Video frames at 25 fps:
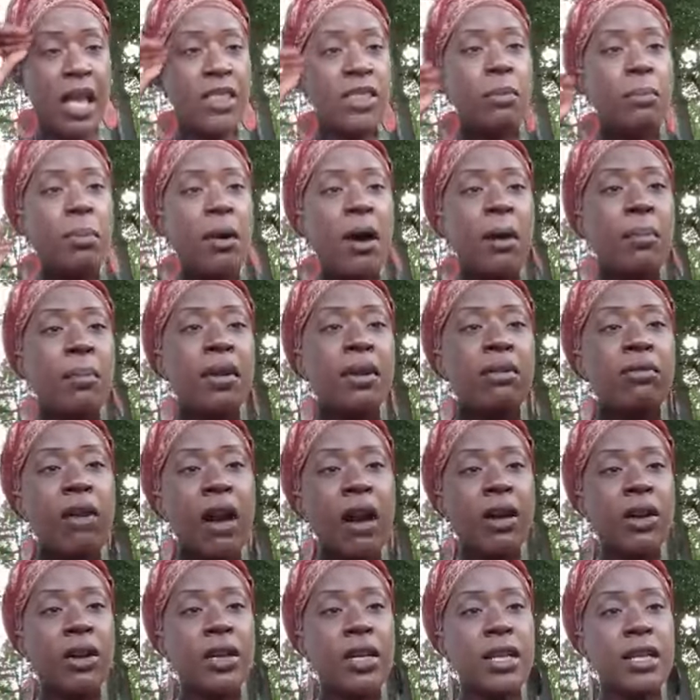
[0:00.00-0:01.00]
The public
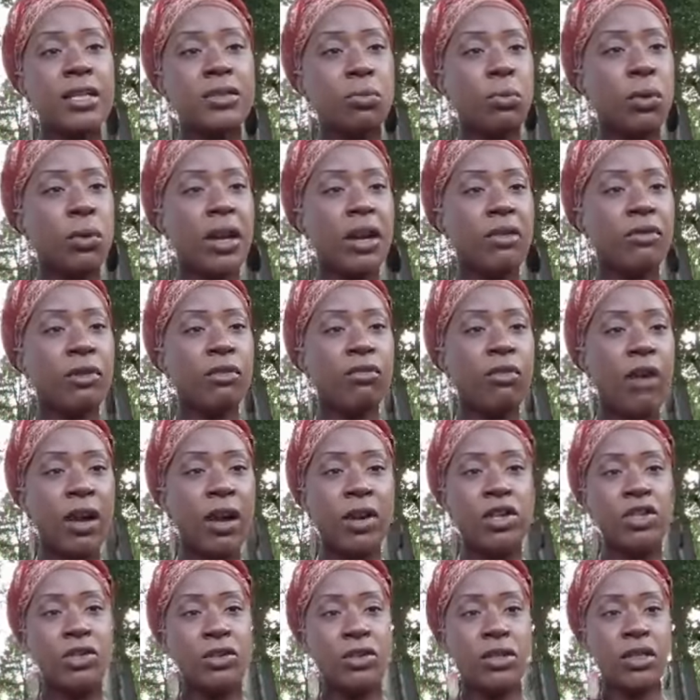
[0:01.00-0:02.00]
record is whatever
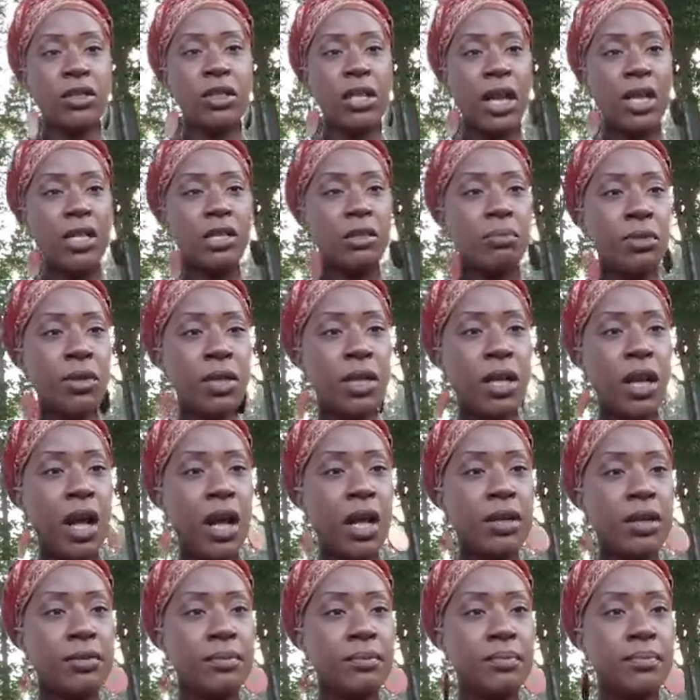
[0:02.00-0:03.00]
record you decide to put it
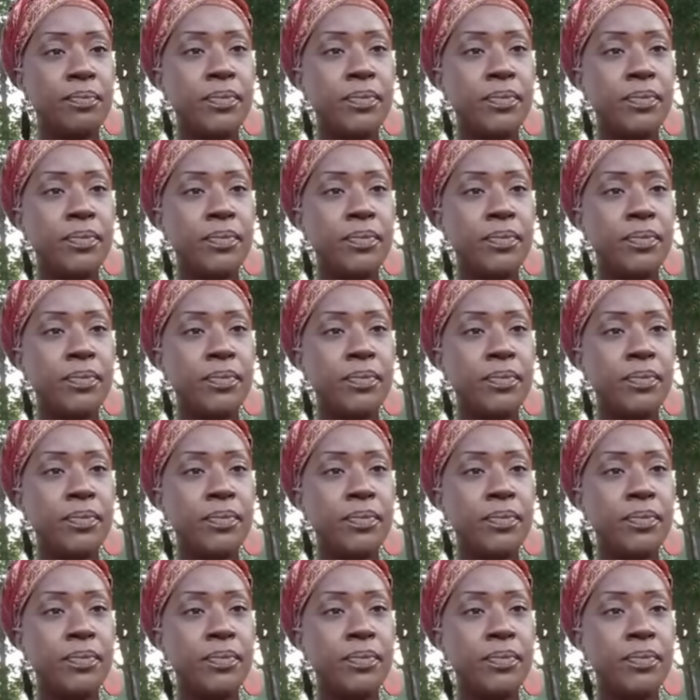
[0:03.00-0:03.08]
on.